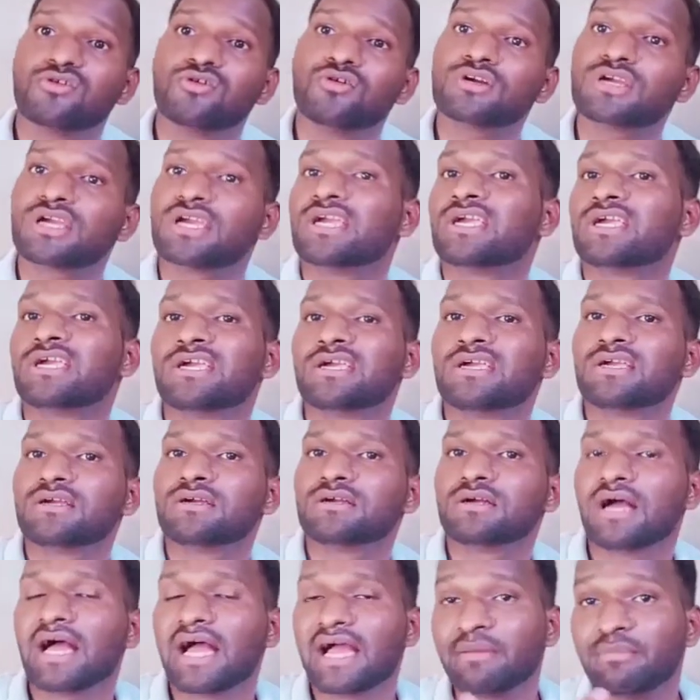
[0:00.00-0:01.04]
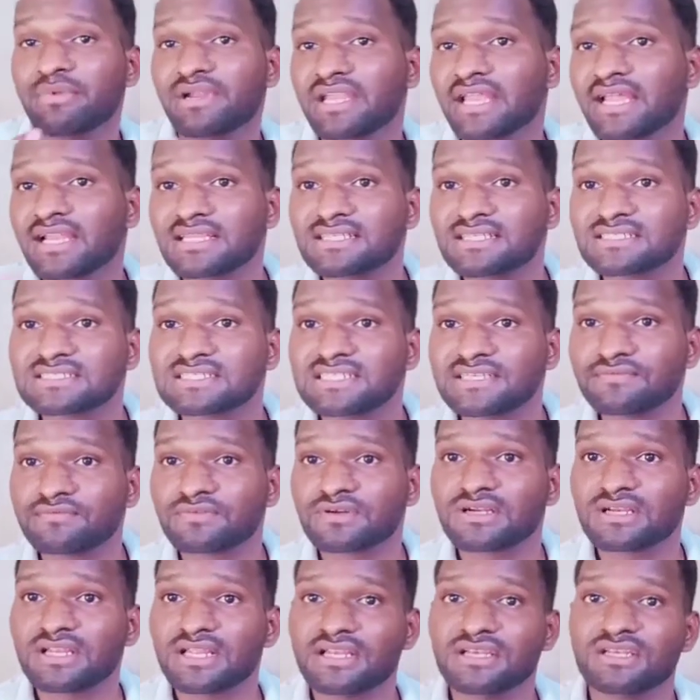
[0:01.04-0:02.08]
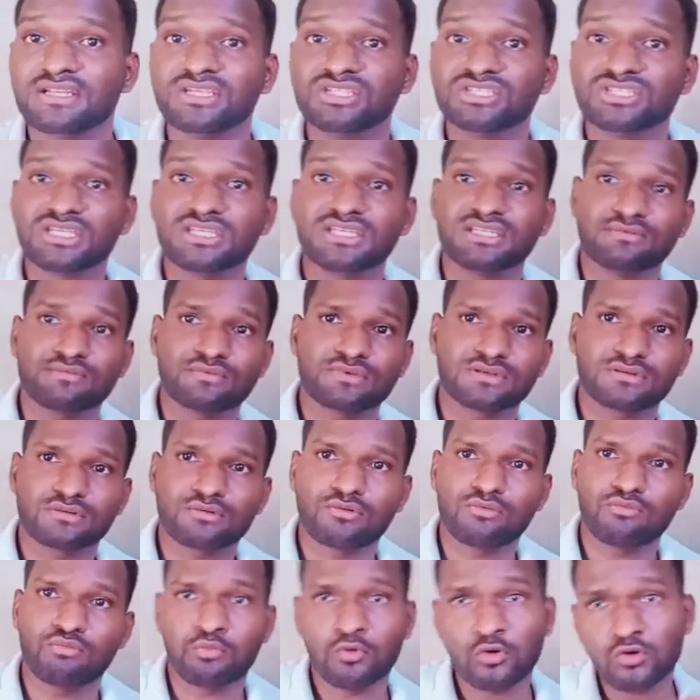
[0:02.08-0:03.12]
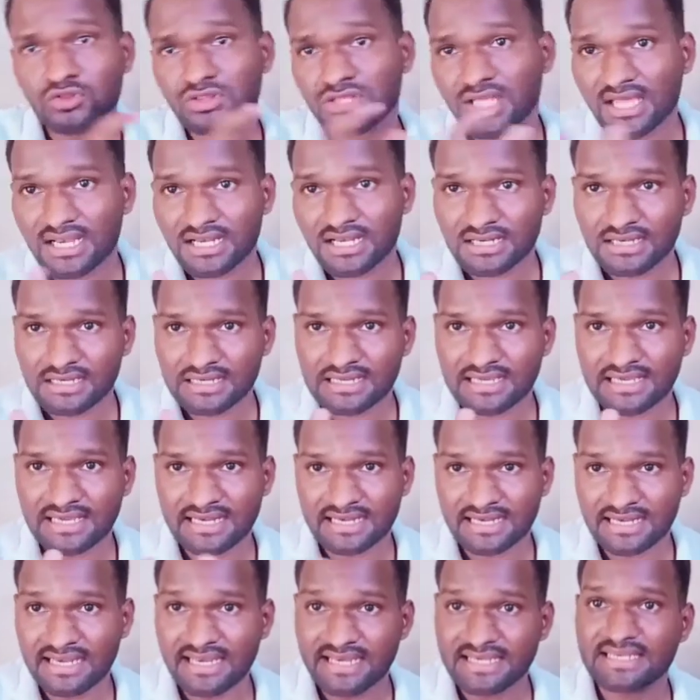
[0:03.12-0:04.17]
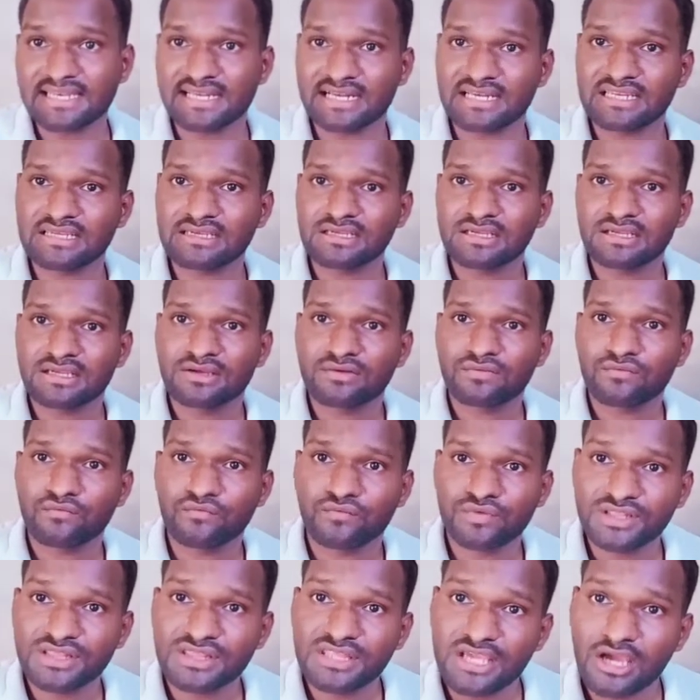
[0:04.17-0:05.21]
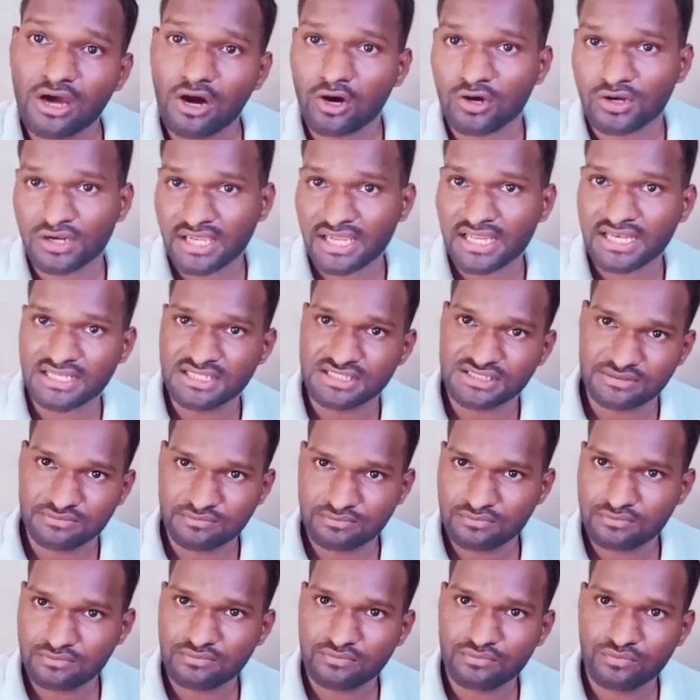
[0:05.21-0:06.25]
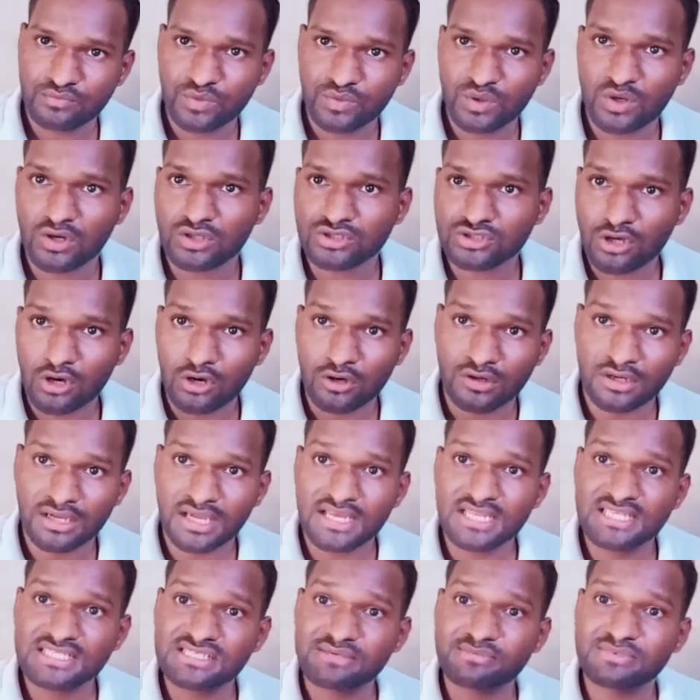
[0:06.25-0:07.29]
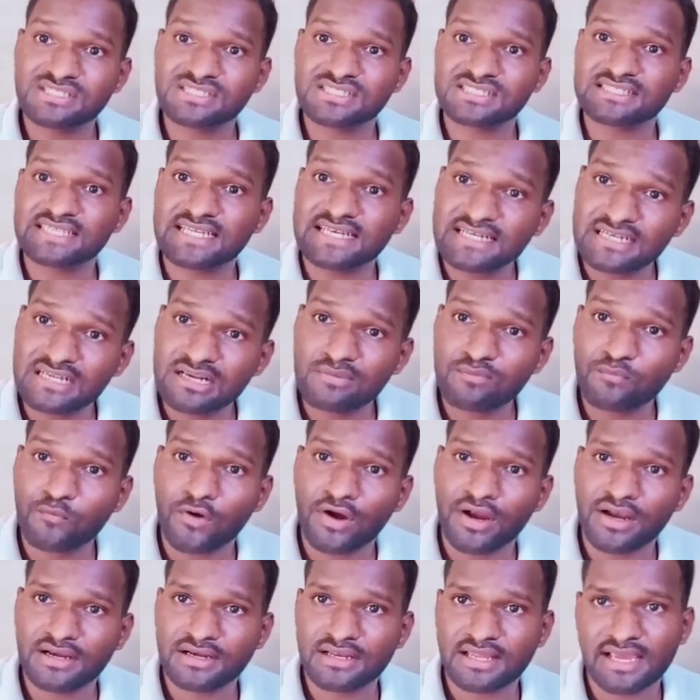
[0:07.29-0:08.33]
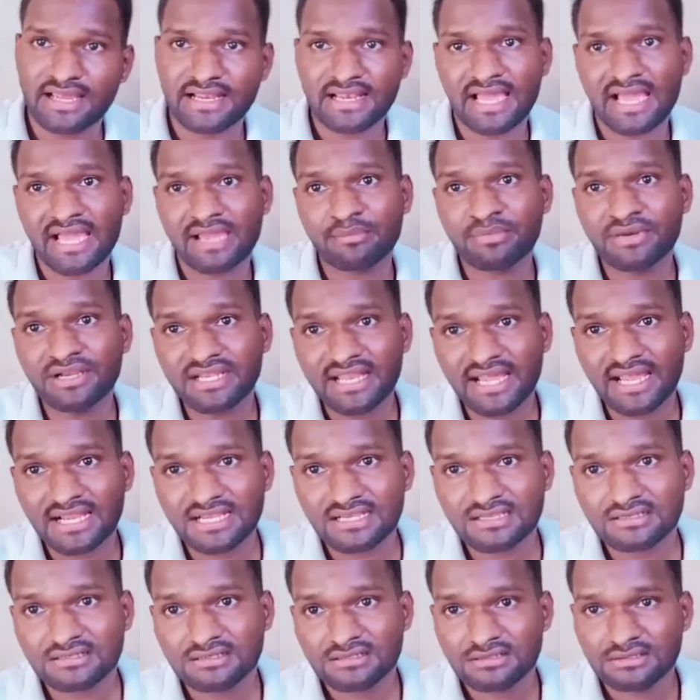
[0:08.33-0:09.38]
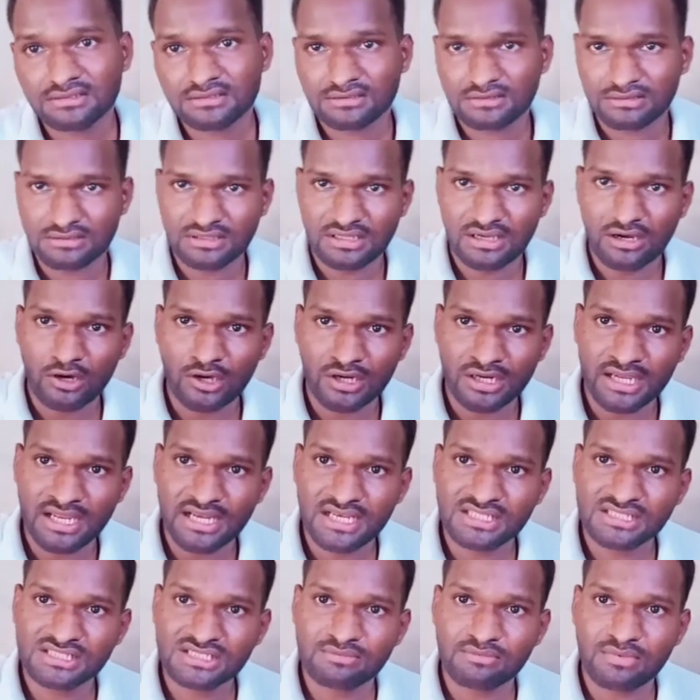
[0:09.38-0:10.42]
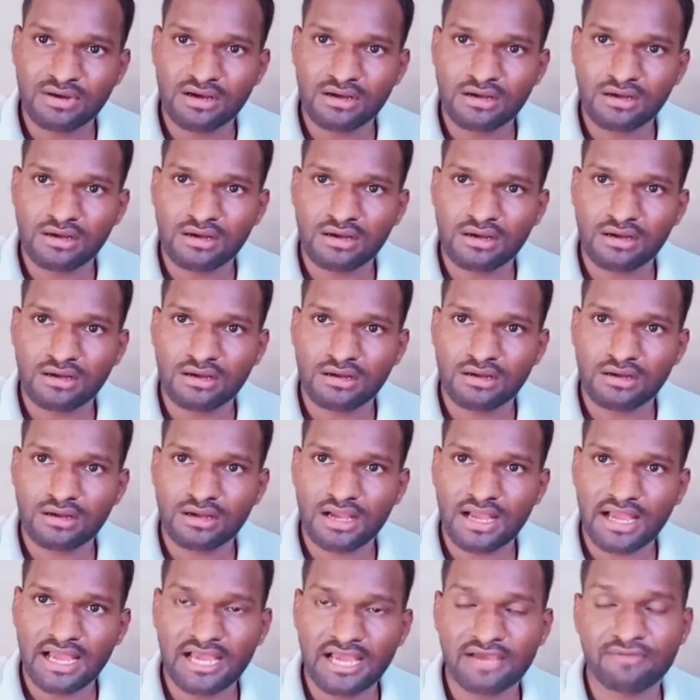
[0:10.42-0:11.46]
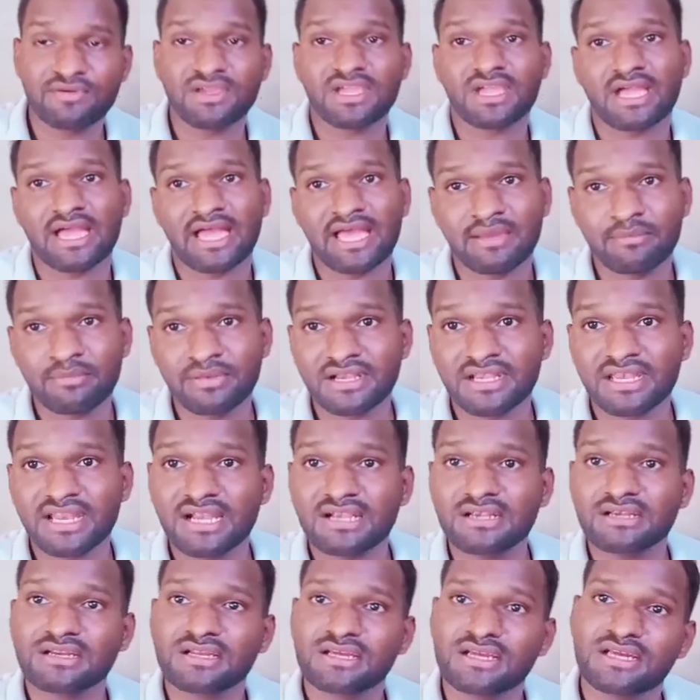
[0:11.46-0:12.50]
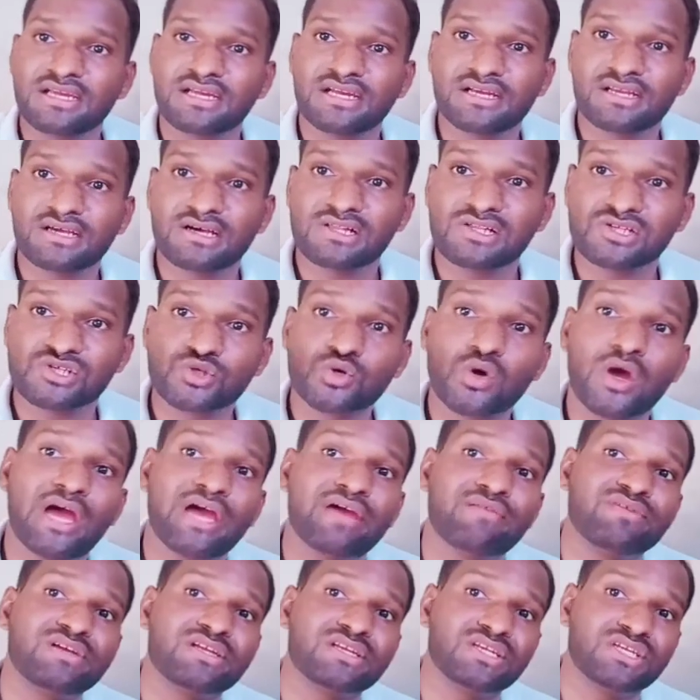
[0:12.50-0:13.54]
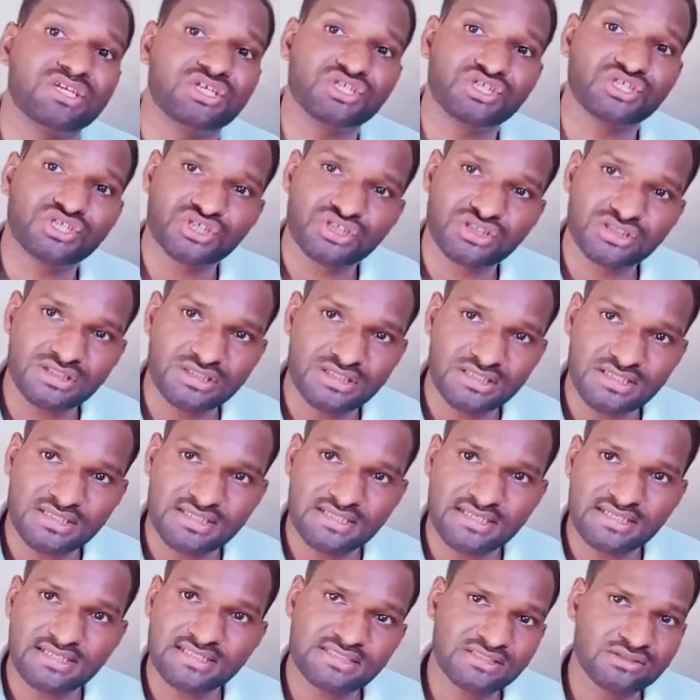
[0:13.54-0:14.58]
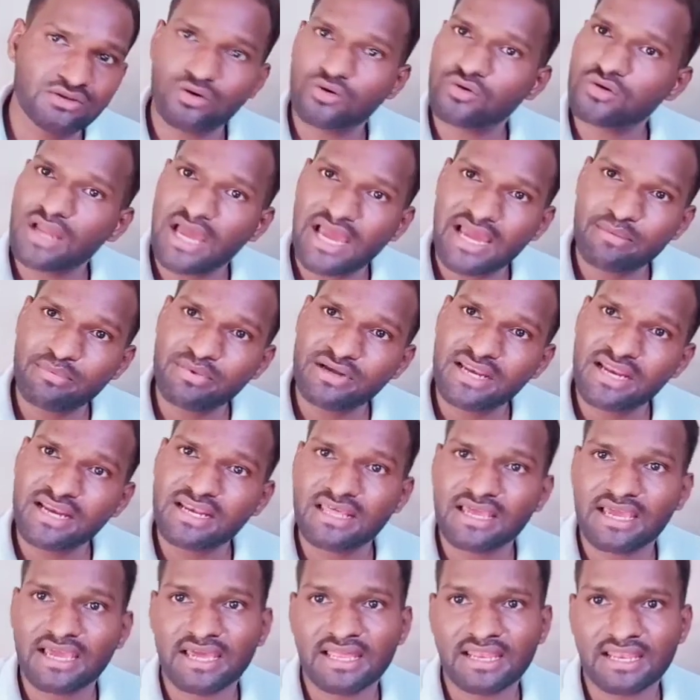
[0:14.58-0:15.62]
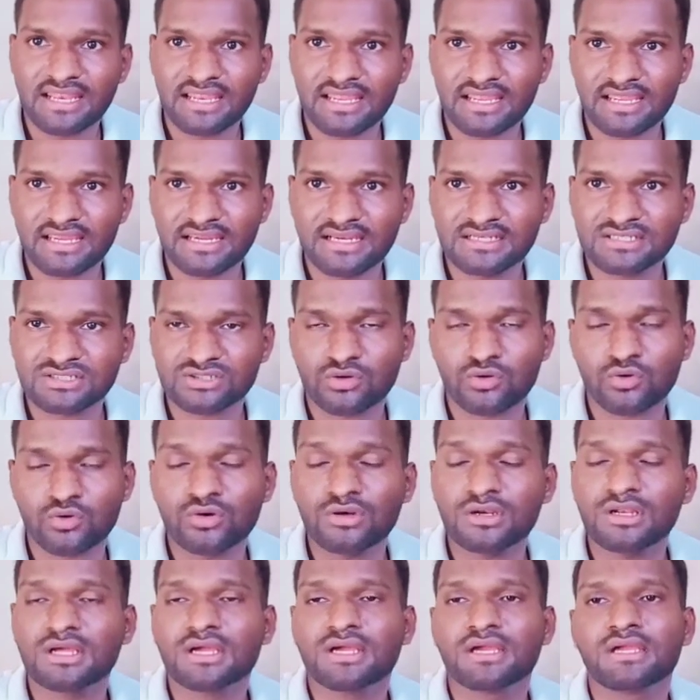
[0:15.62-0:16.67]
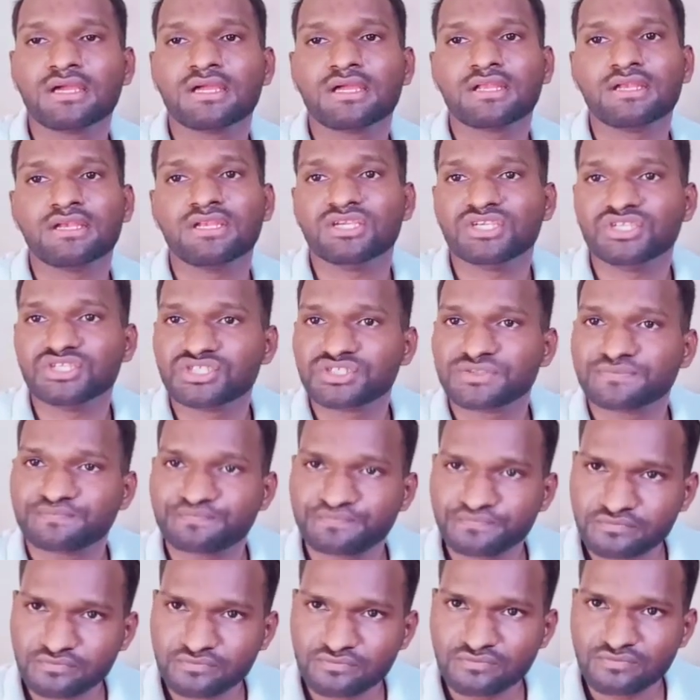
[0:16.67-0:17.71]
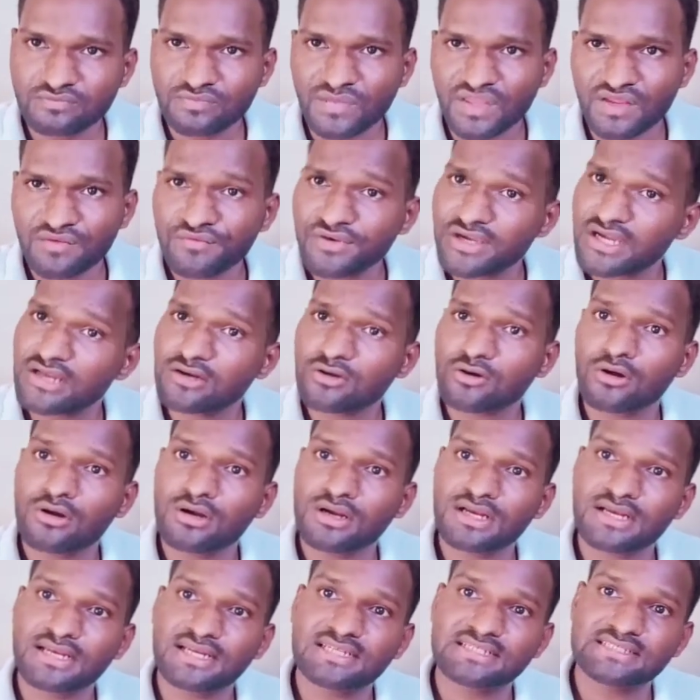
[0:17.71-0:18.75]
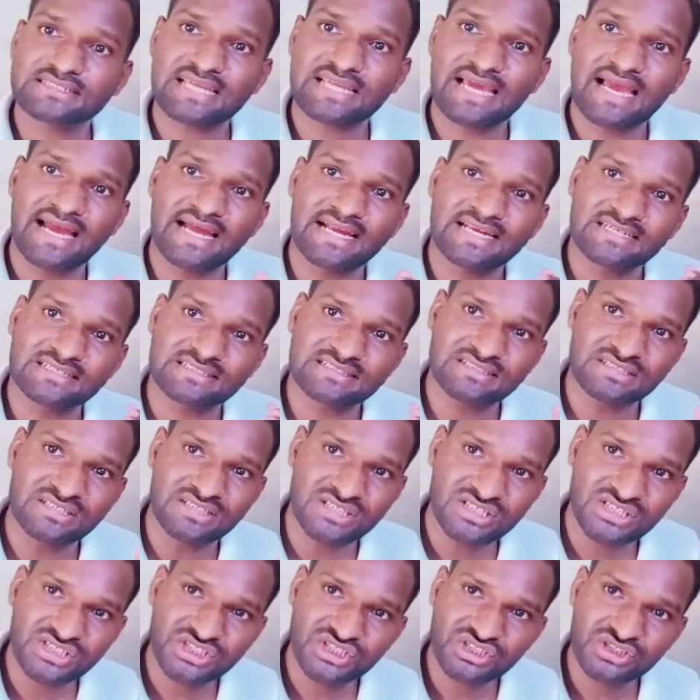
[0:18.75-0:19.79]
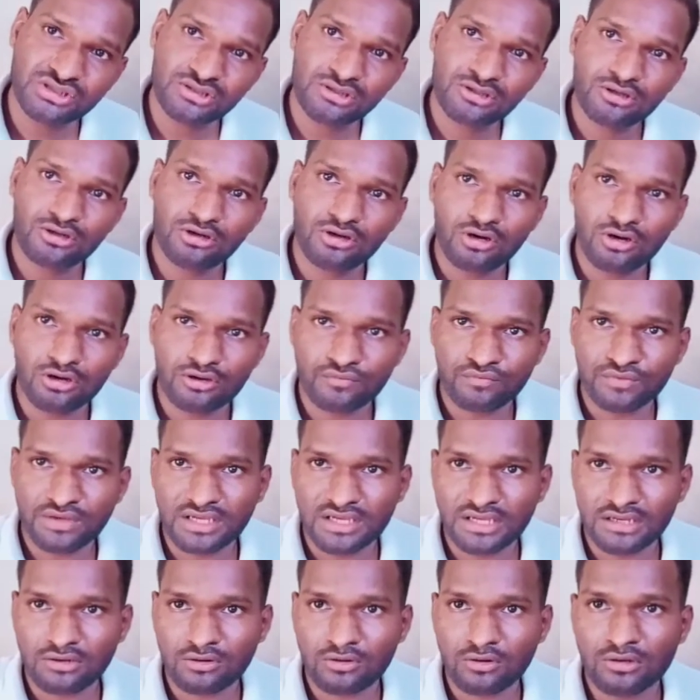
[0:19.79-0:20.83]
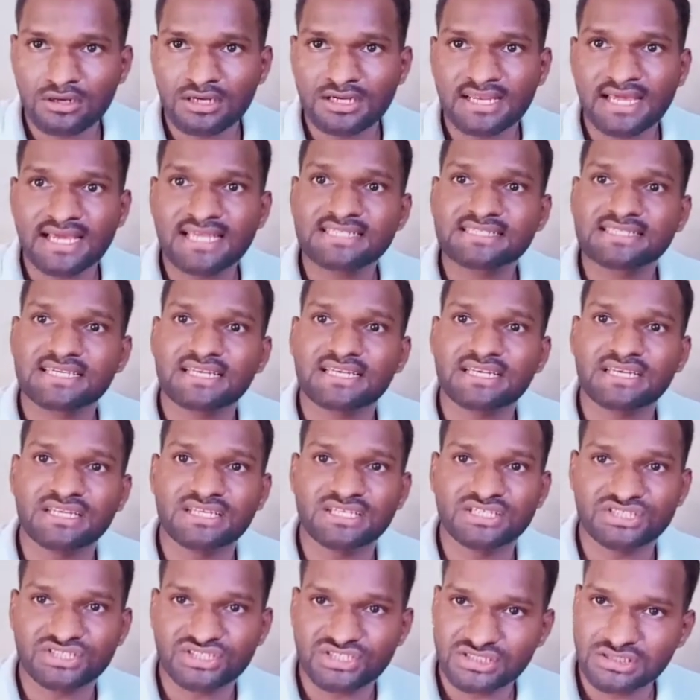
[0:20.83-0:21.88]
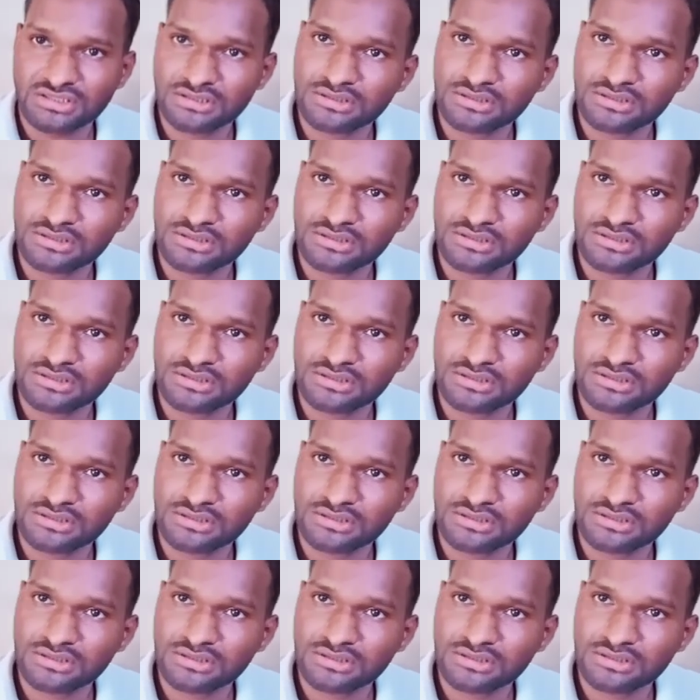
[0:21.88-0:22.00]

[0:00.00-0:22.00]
Okay, habitat is different and niche is different. Both are related with the organism, because organism is a central point, and habitat, the organism having habitat, it also having niche, its own habitat and its own niche. We can call it as niche, or we can call it as niche.